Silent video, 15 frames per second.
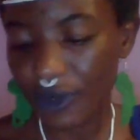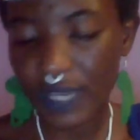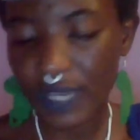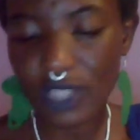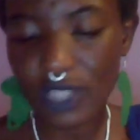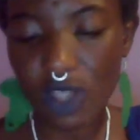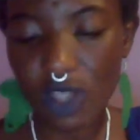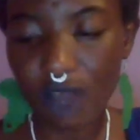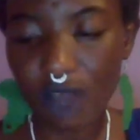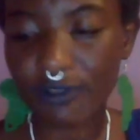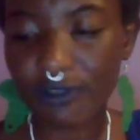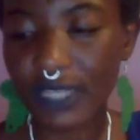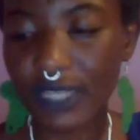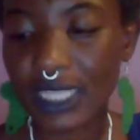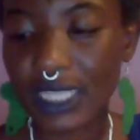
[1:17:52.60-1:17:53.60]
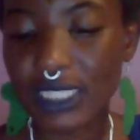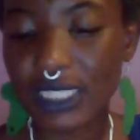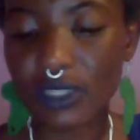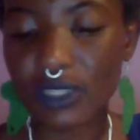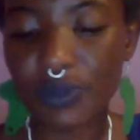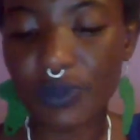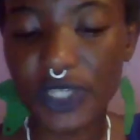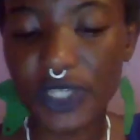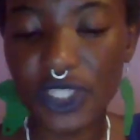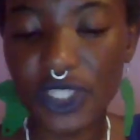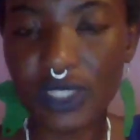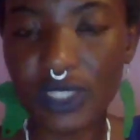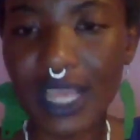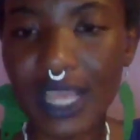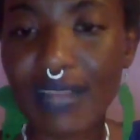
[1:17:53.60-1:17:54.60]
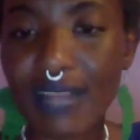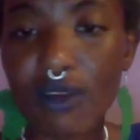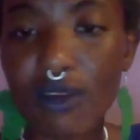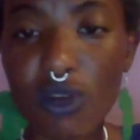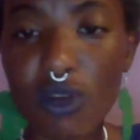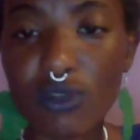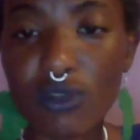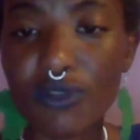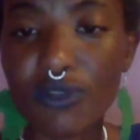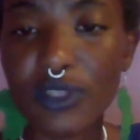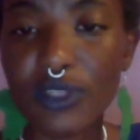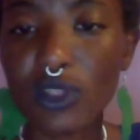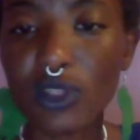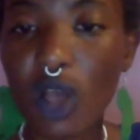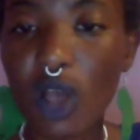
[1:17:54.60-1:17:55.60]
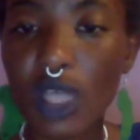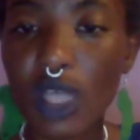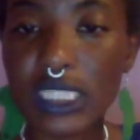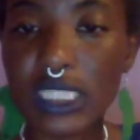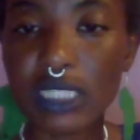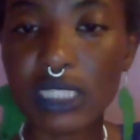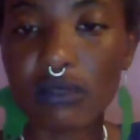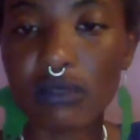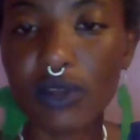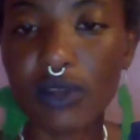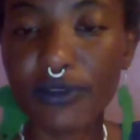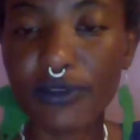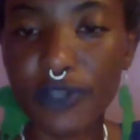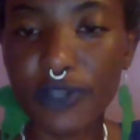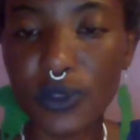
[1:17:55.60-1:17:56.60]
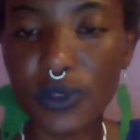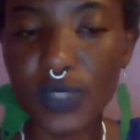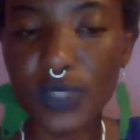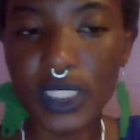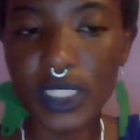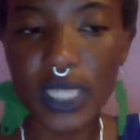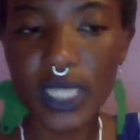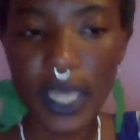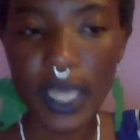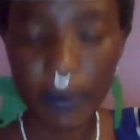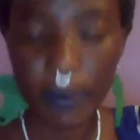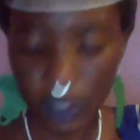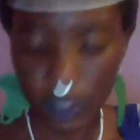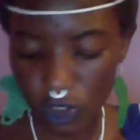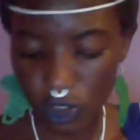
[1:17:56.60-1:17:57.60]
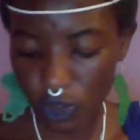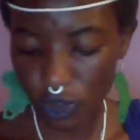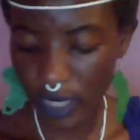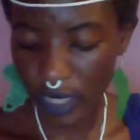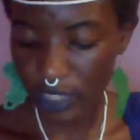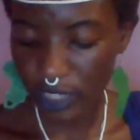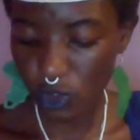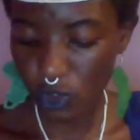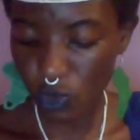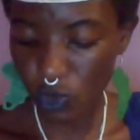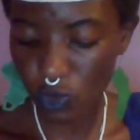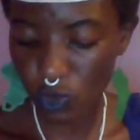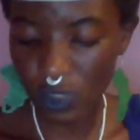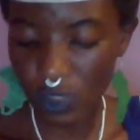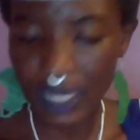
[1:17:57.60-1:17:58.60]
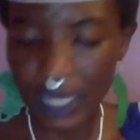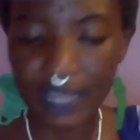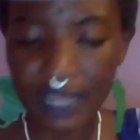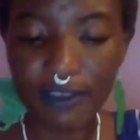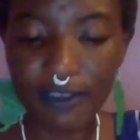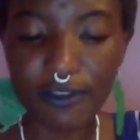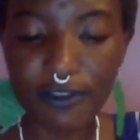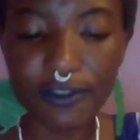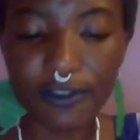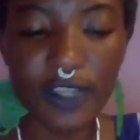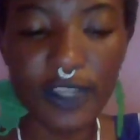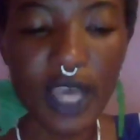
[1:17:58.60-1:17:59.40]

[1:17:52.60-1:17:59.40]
creates conflict and depression, and you feel lost and confused because you're trying to live